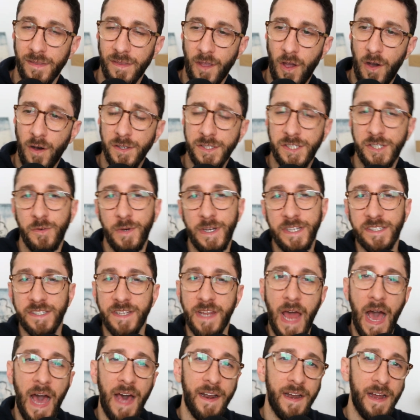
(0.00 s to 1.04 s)
Also, it's
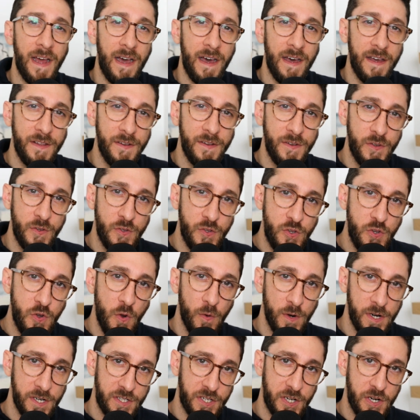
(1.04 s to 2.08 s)
not on
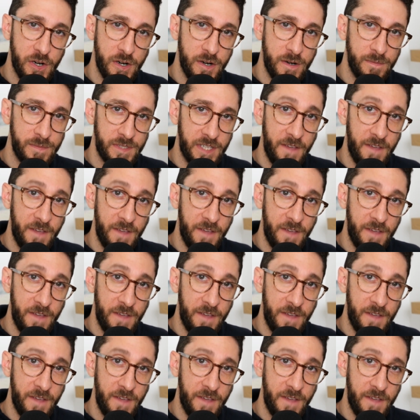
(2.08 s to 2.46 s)
your terms.